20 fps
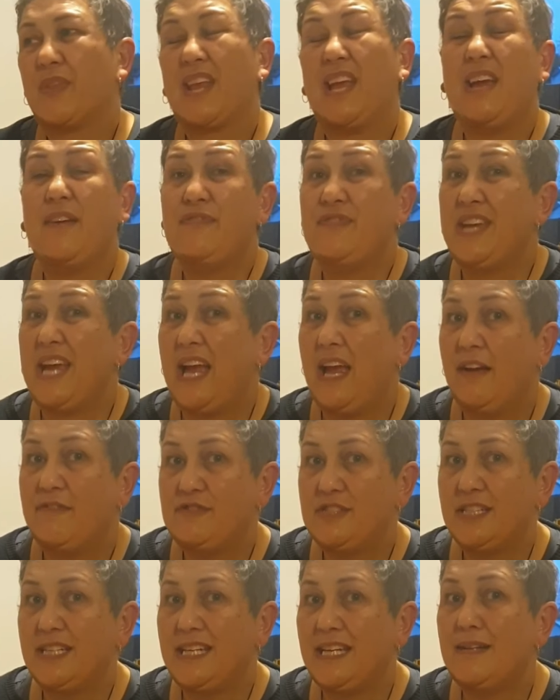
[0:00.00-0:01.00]
If you have
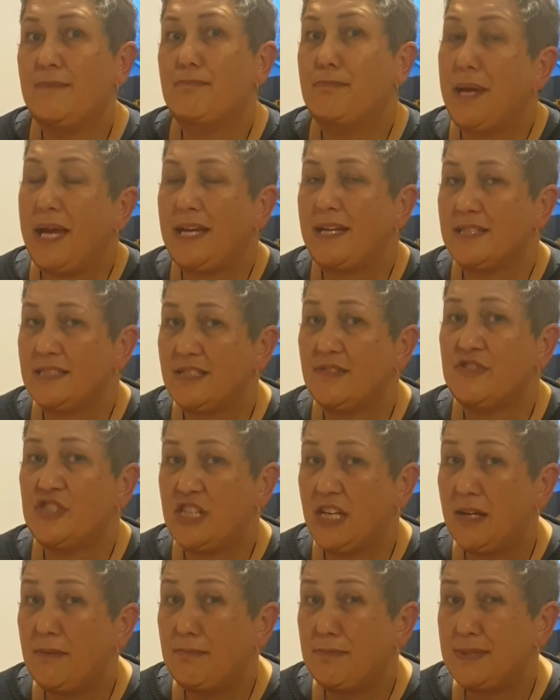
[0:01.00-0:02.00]
to get packets of
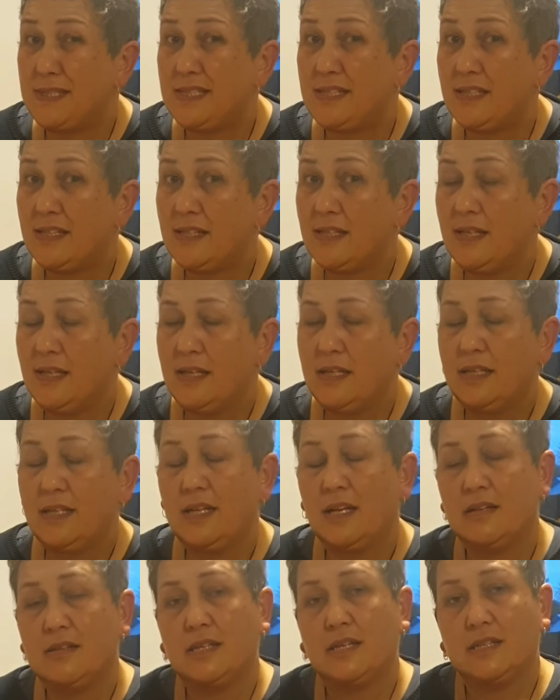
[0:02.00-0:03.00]
chips,
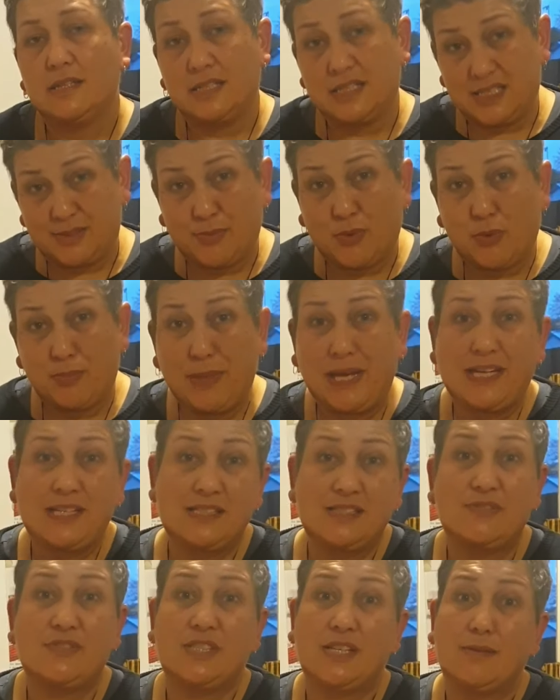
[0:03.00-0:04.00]
you know, the small
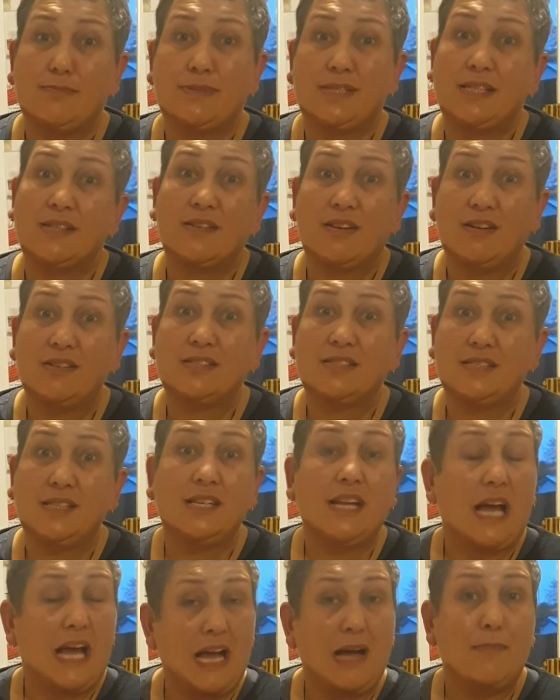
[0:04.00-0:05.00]
packets of chips that cost
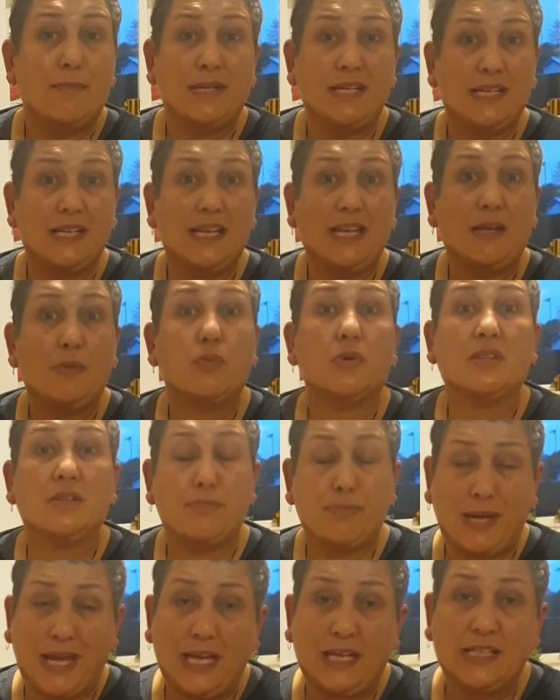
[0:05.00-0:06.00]
an arm and a leg with the
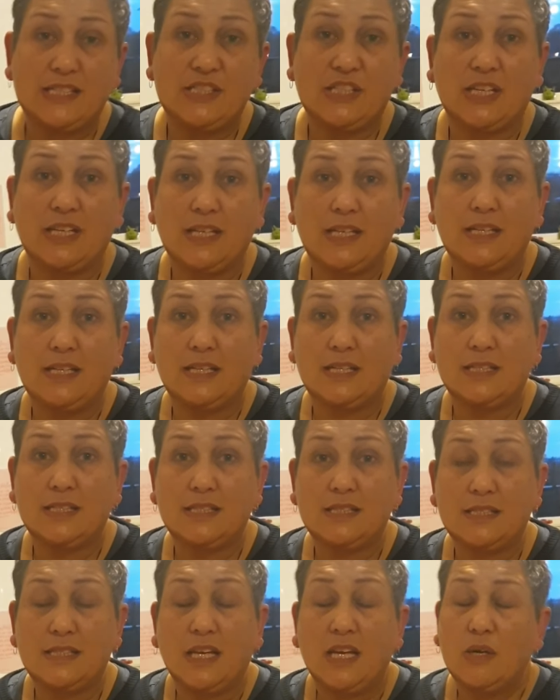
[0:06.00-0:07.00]
packaging,
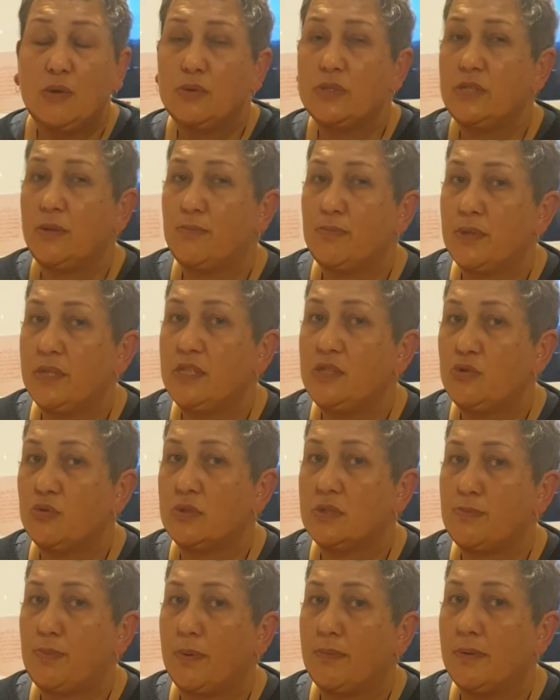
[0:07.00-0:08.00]
and which I'm pretty sure
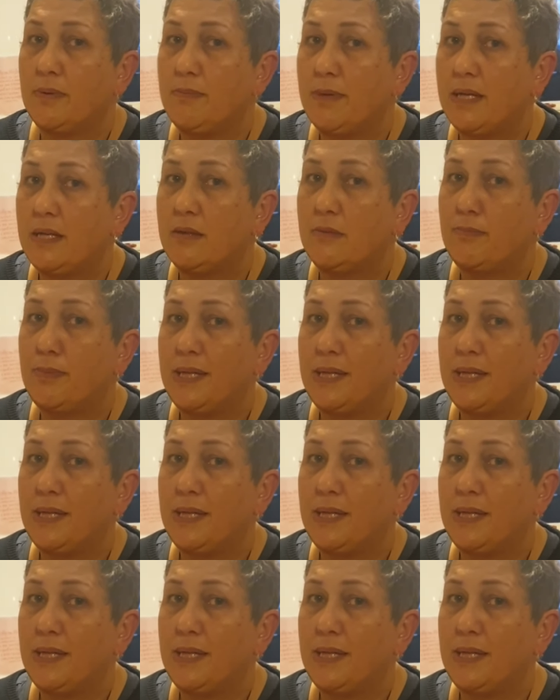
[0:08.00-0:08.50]
is probably made out of